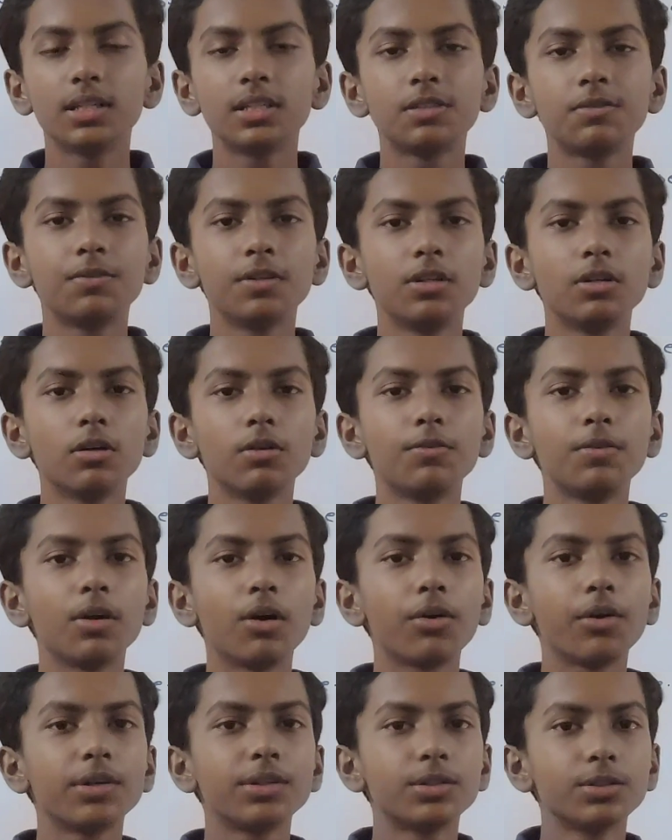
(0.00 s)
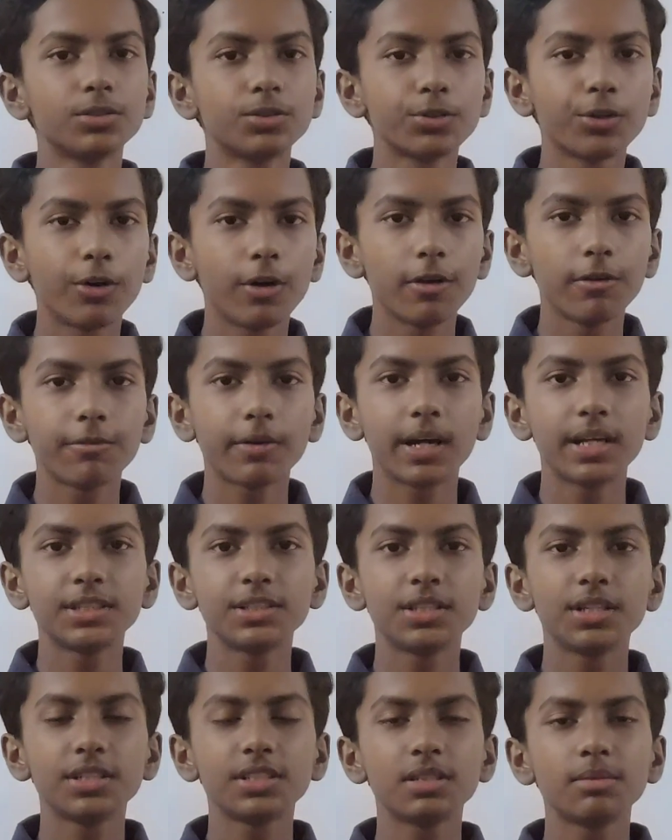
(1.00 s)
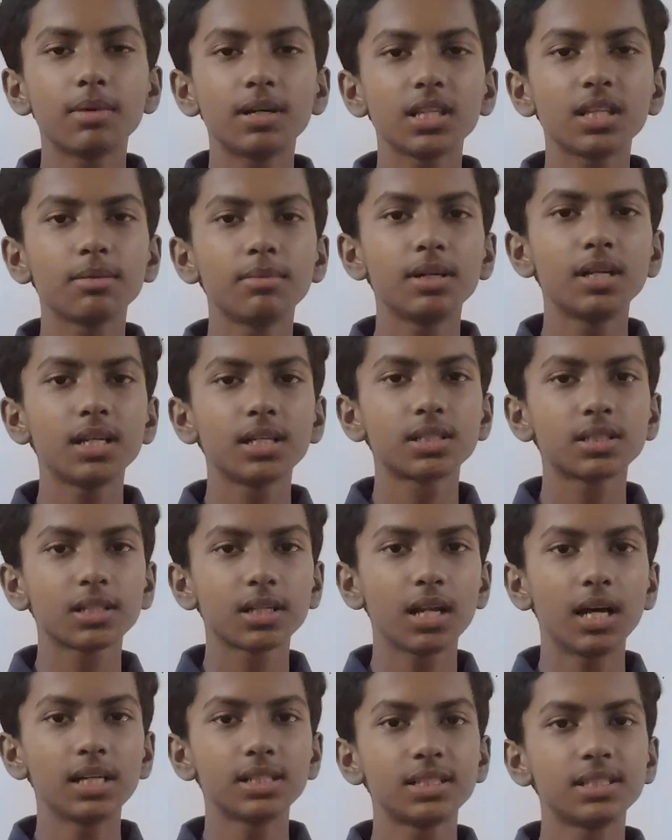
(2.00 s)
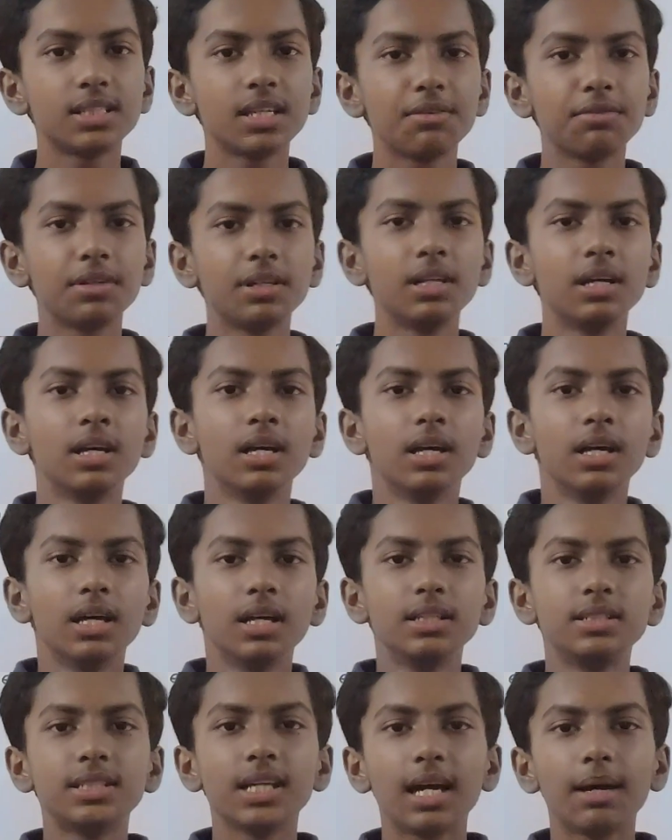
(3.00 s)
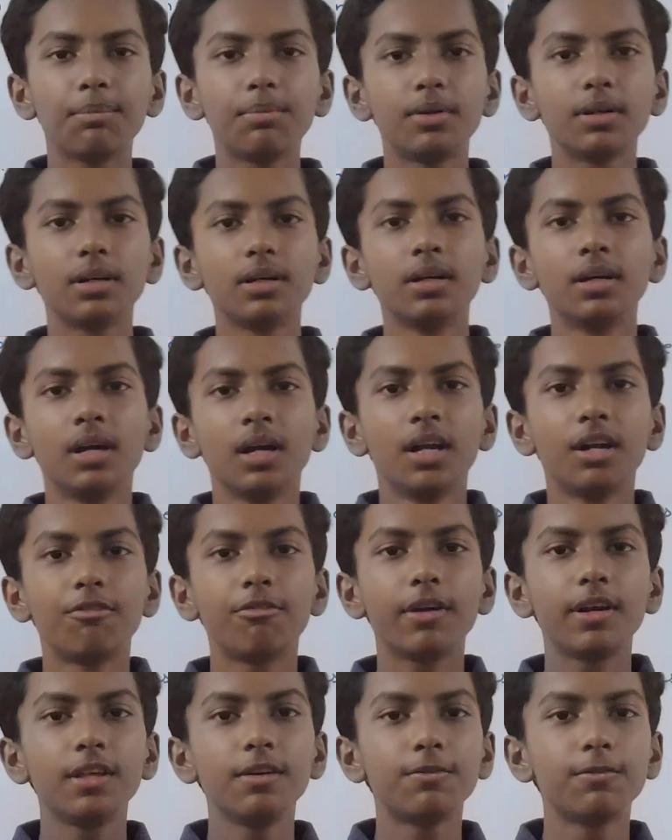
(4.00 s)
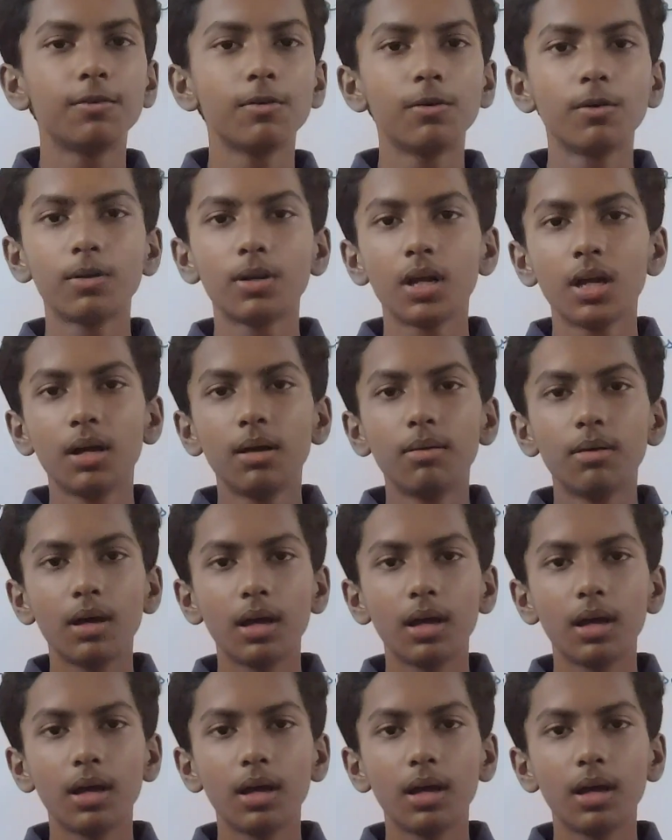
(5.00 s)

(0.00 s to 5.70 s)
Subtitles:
In this video we are going to solve ICSE Mathematics class 7 chapter 24